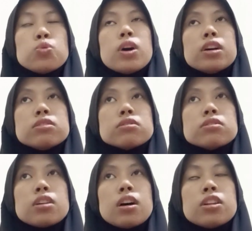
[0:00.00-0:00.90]

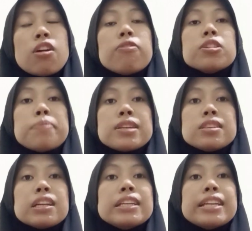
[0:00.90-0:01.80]
Kuang's novel,
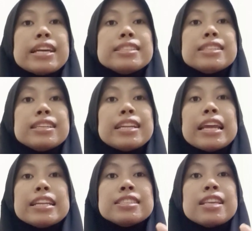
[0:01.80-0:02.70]
basically that
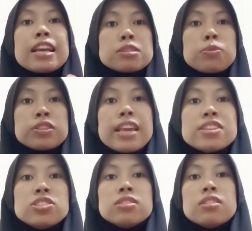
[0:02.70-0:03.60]
is the
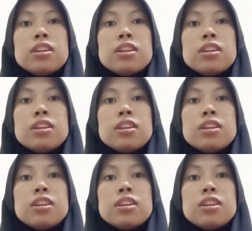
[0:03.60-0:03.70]
exploitation.